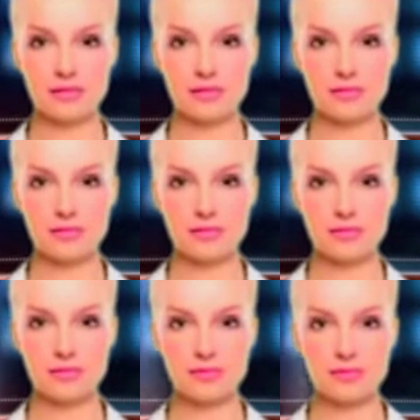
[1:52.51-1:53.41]
month.
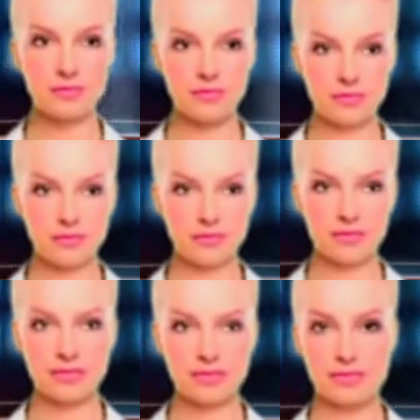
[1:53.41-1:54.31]

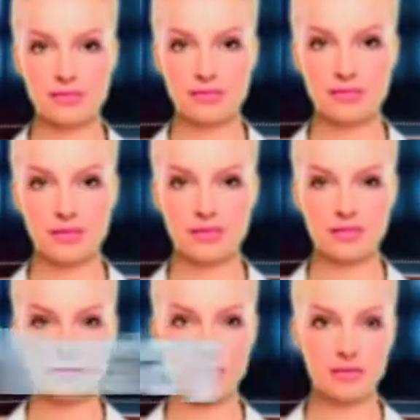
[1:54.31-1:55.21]

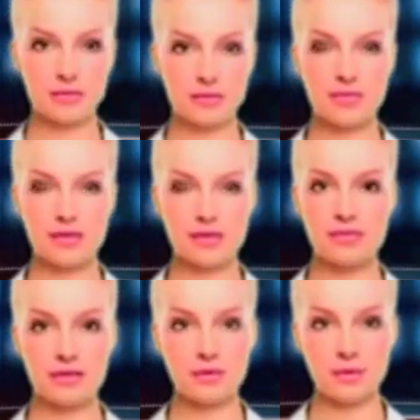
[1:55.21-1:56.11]
Similarly, how to
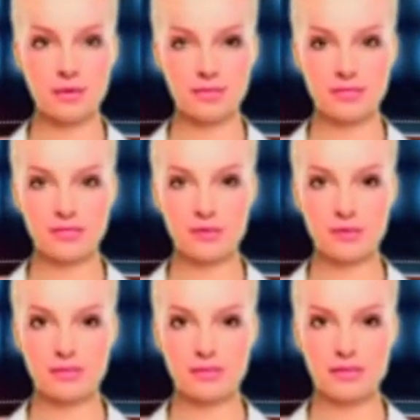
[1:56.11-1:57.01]
calculate overtime
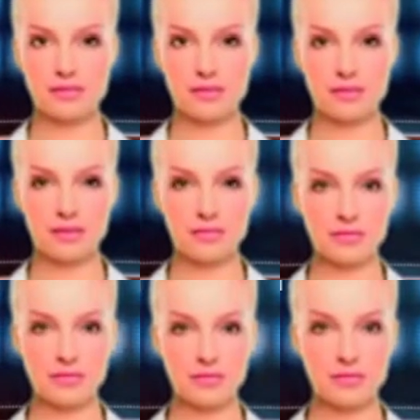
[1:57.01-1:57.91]
for a rest day?
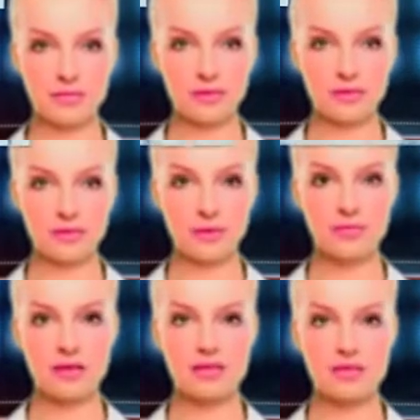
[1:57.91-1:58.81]
The
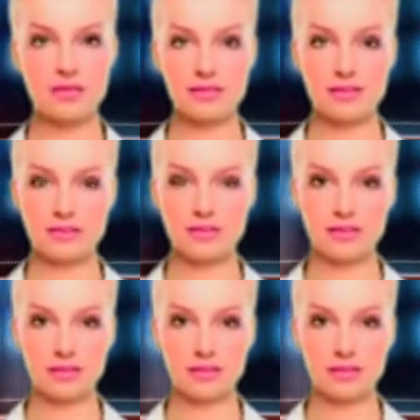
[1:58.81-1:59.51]
formula is still the